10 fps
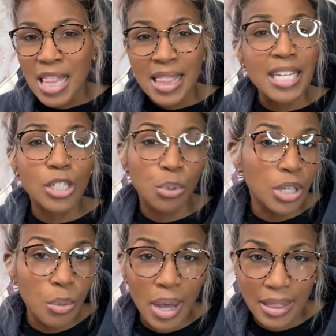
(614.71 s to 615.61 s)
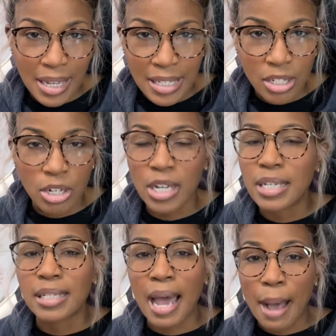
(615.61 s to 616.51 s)
this 20 watt laser
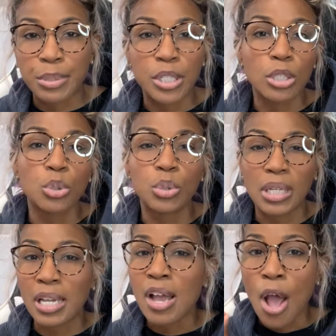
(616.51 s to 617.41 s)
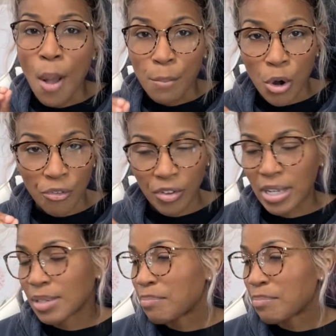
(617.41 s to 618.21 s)
is absolutely perfect.